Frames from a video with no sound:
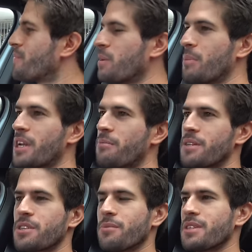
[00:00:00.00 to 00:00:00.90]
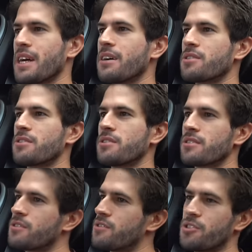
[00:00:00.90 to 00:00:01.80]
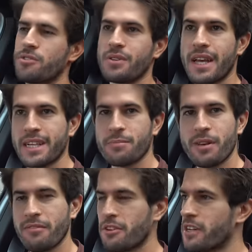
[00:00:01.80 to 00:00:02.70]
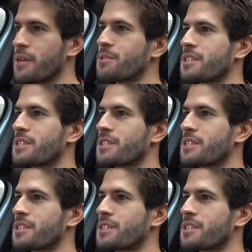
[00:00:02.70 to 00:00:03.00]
meet up at someone's house and just chill, relax, play video games,